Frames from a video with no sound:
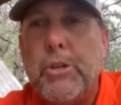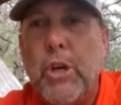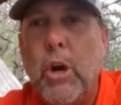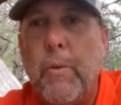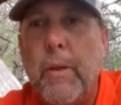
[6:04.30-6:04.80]

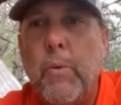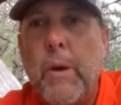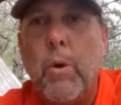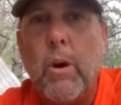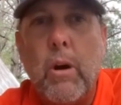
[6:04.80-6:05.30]
showed that
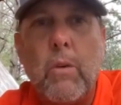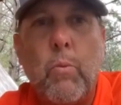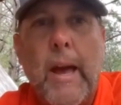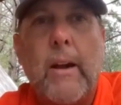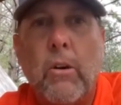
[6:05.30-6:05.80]

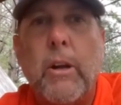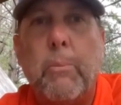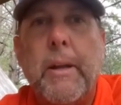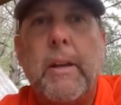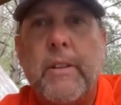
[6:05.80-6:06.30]
we had a little
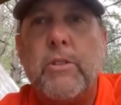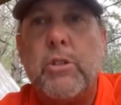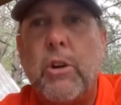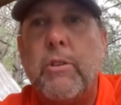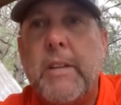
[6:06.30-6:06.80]
bit of
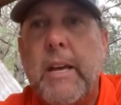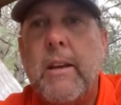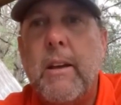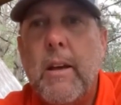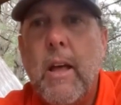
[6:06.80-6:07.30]

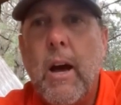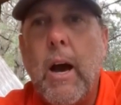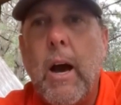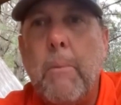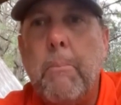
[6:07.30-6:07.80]
uncertainty.
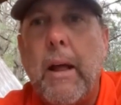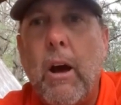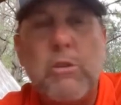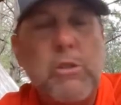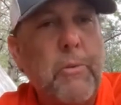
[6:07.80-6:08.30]
But I
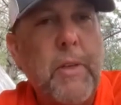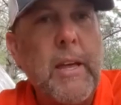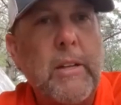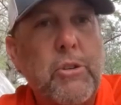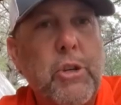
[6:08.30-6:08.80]
also
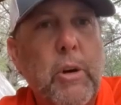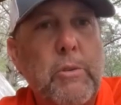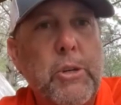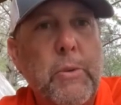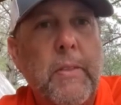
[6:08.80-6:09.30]
think it showed
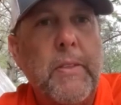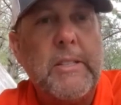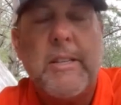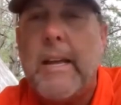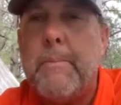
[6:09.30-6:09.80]
you that this
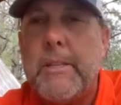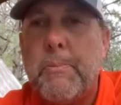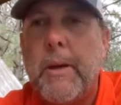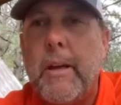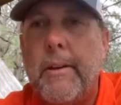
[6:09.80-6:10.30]
team has
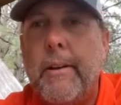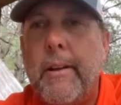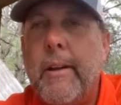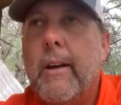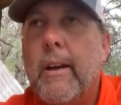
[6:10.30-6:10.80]
been,
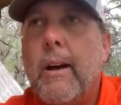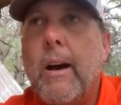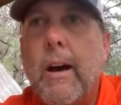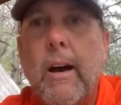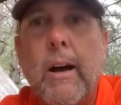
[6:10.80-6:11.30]

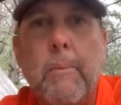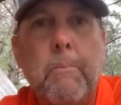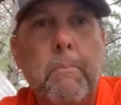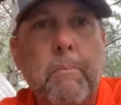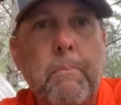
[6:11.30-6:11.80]

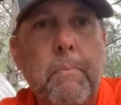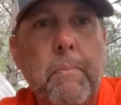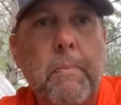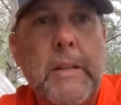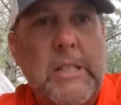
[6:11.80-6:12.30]

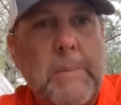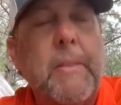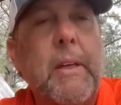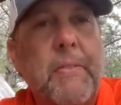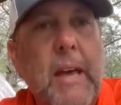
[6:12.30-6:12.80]
this is something
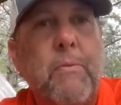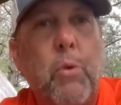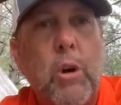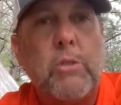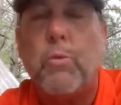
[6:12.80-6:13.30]
that they've
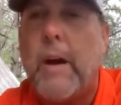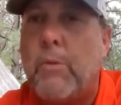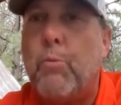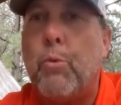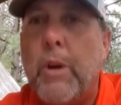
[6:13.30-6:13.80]
worked like
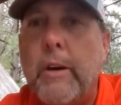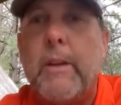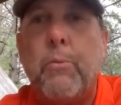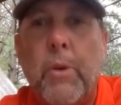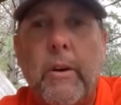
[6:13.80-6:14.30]

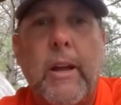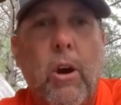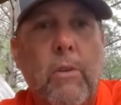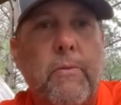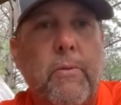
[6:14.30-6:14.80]
really, really
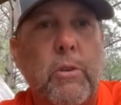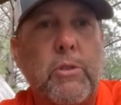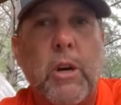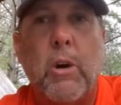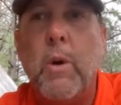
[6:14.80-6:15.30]
hard for.
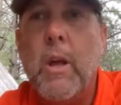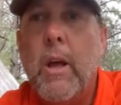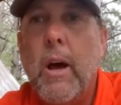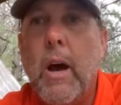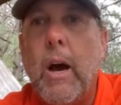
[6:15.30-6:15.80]
So,
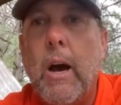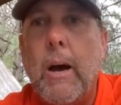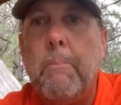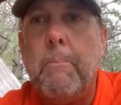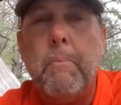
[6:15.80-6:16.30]

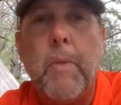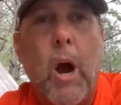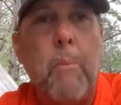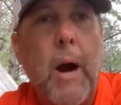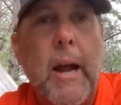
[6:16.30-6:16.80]

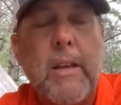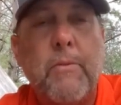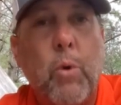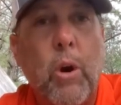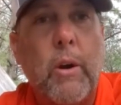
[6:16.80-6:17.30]
our body of
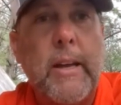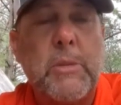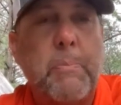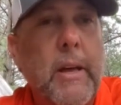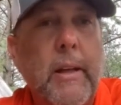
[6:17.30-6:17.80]
work
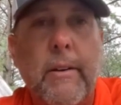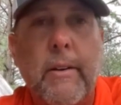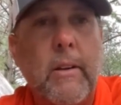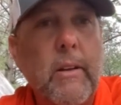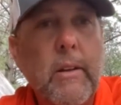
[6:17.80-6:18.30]
has been,